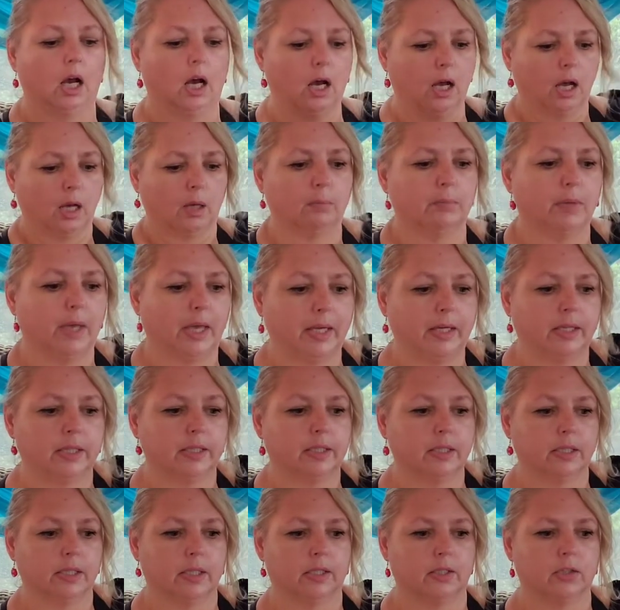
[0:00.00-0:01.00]
um, and
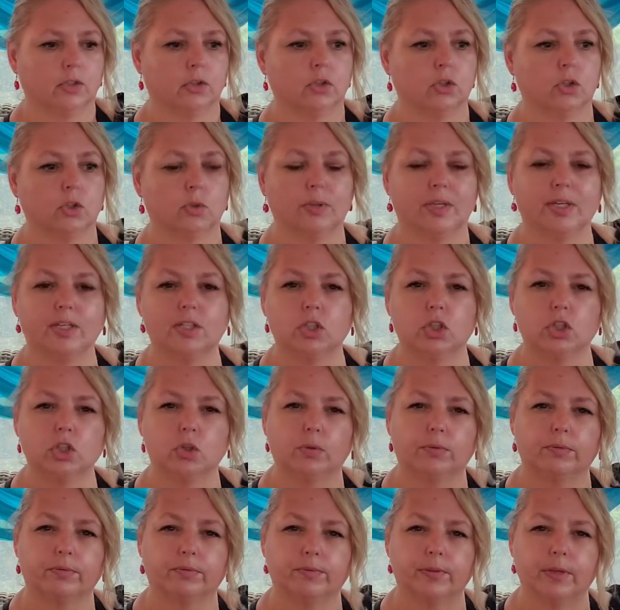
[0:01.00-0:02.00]
so they just
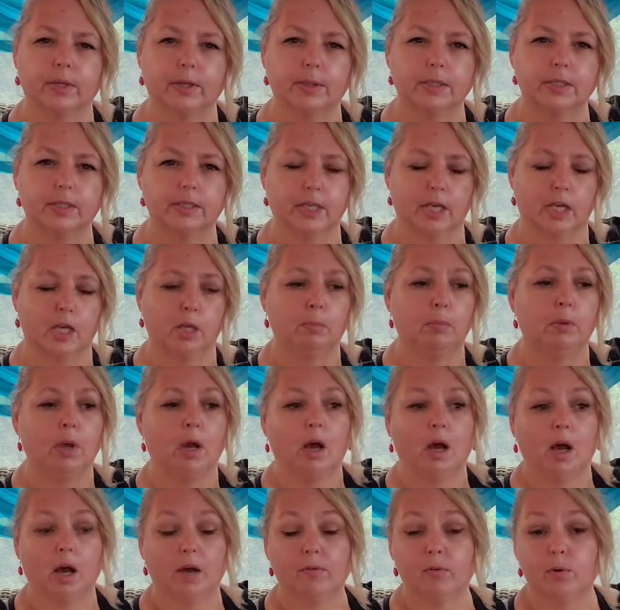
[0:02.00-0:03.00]
don't feel the same
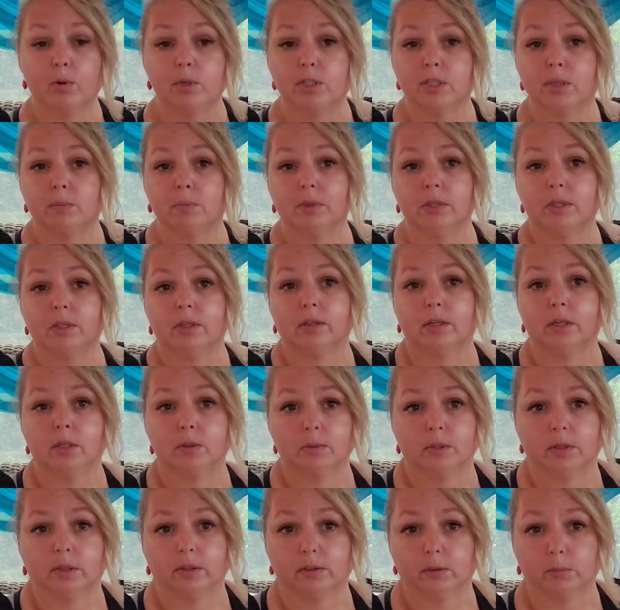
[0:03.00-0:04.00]
of course some of the
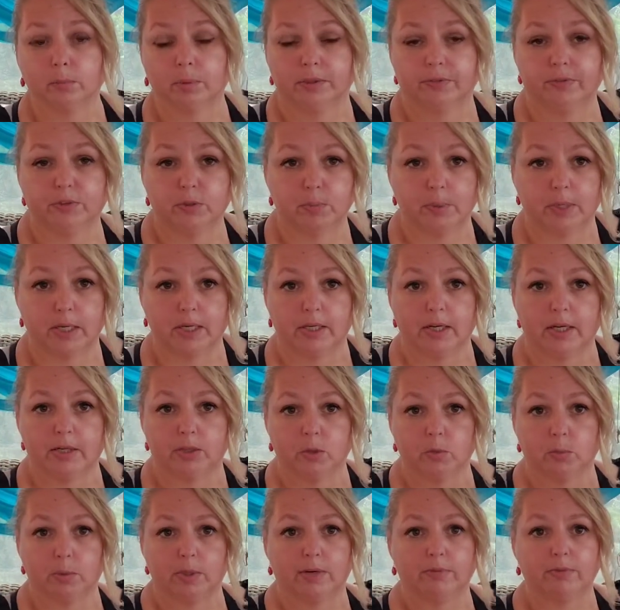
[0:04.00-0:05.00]
things with a little bit of
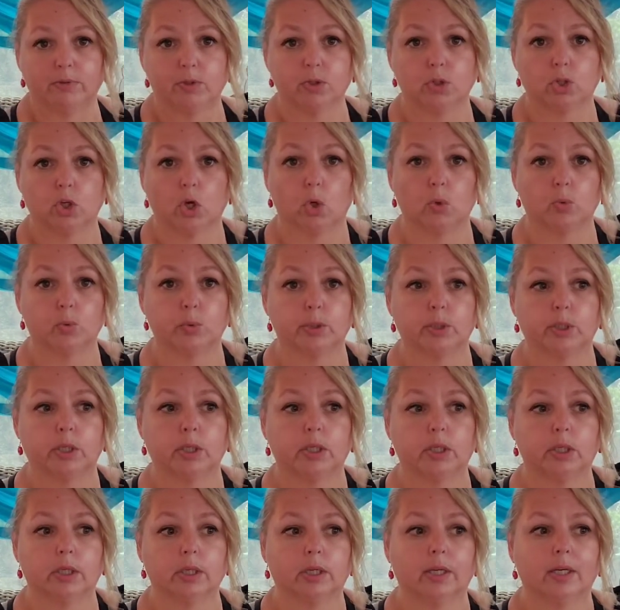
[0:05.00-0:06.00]
spandex or whatever don't
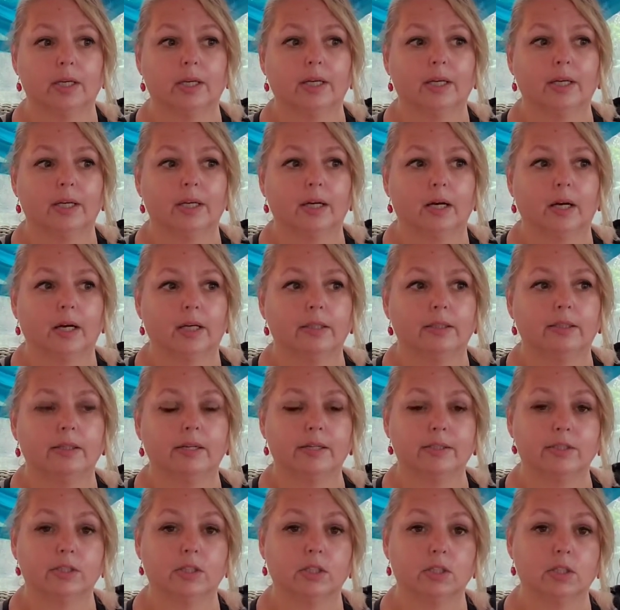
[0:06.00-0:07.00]

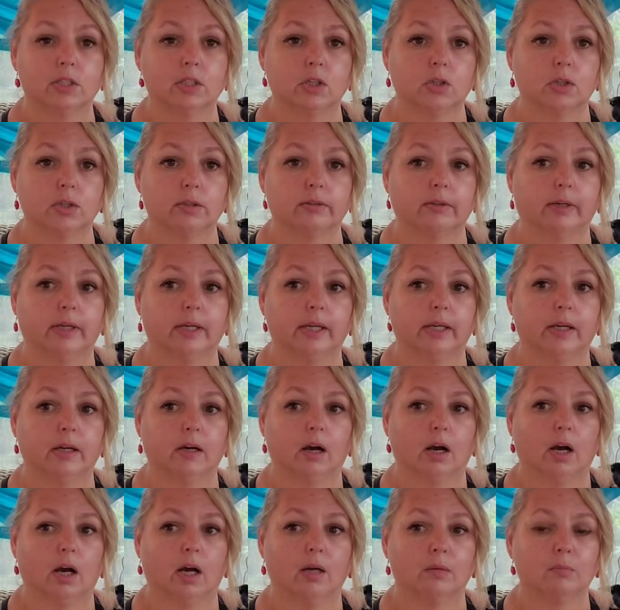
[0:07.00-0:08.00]
necessarily
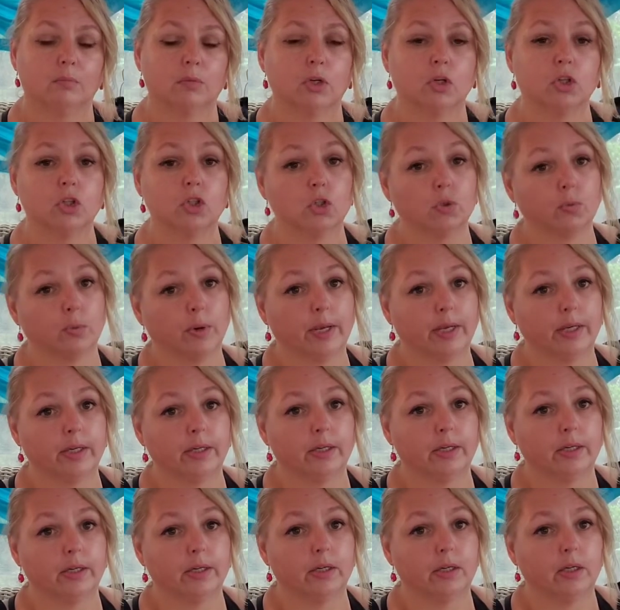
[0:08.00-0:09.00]
um,
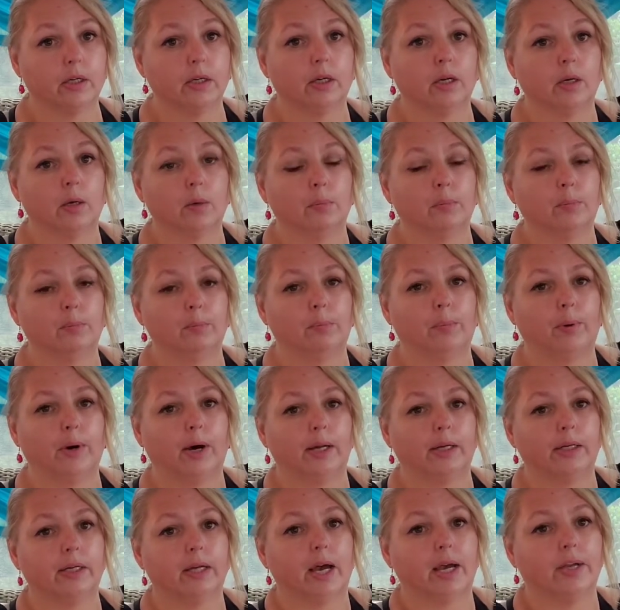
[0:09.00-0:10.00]
shrink,
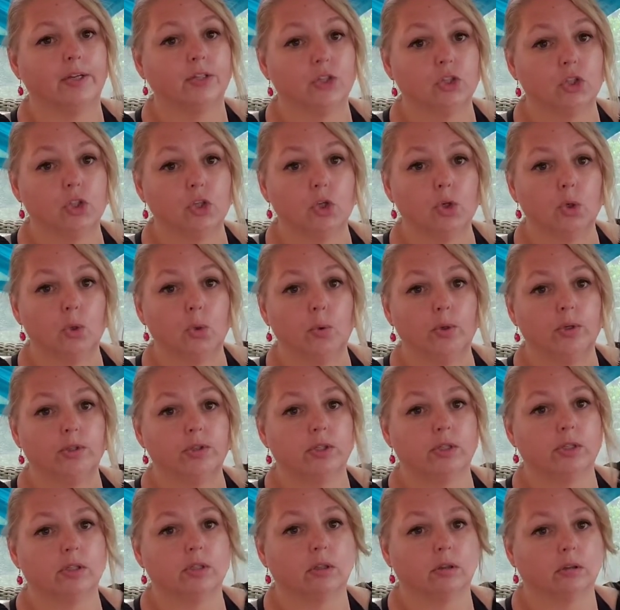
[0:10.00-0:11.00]
but I do
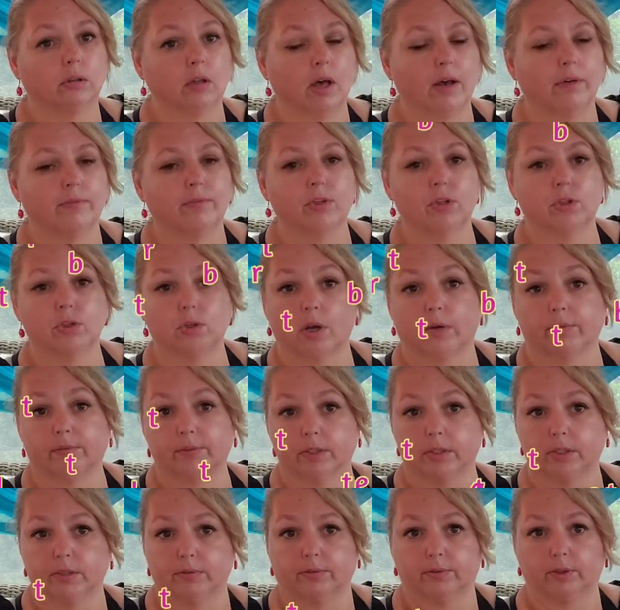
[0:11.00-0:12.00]
just love the
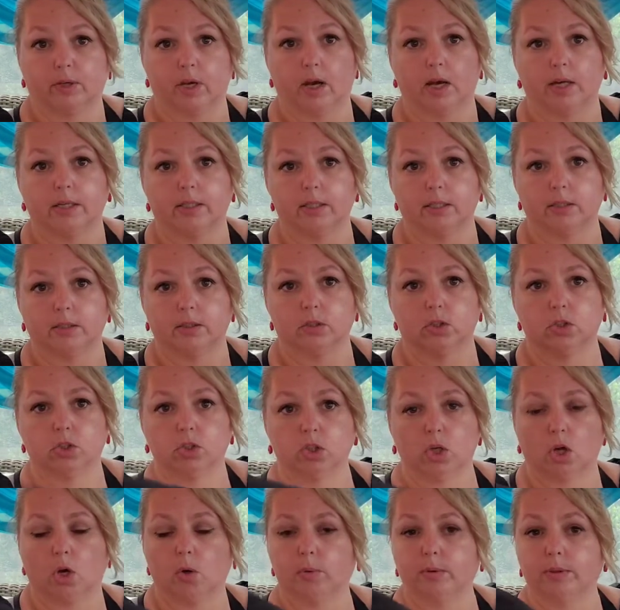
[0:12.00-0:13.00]
softness of cotton.
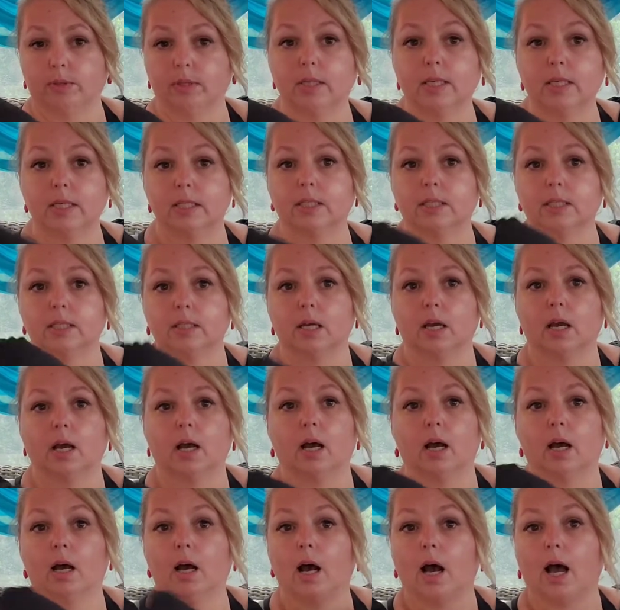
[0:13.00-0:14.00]
So this,
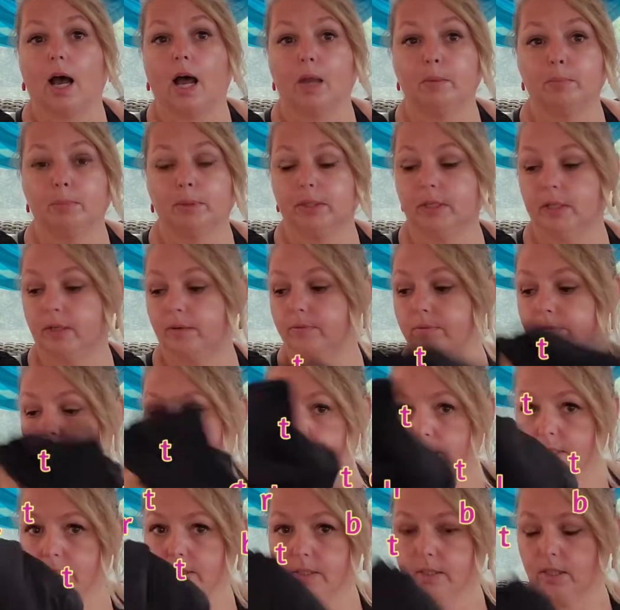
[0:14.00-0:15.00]
I believe,
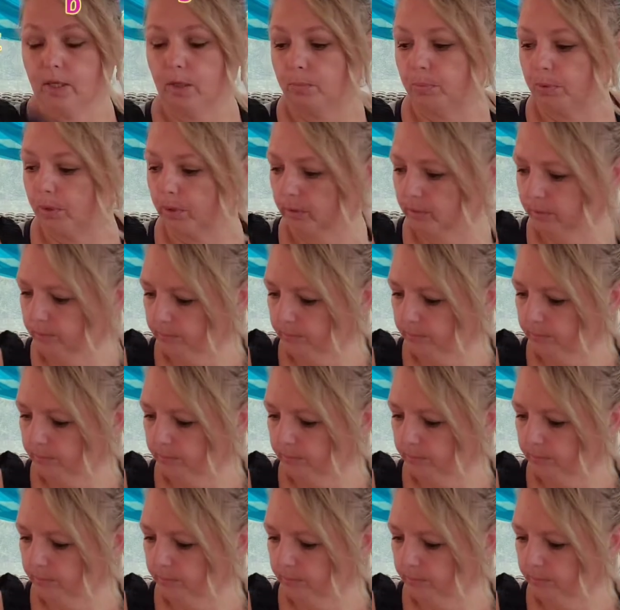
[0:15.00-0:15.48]
is a keeper.